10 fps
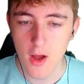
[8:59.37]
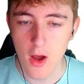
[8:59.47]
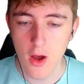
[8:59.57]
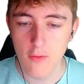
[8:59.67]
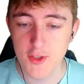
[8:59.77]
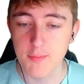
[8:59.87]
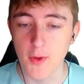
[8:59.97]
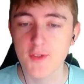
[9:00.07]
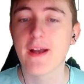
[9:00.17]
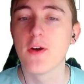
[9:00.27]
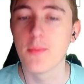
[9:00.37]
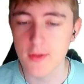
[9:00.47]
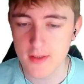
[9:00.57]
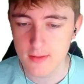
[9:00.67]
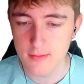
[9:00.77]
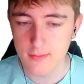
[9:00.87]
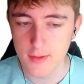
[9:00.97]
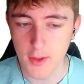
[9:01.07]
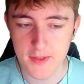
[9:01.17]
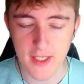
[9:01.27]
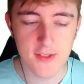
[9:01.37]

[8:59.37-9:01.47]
response back upwards. You know what I'm saying?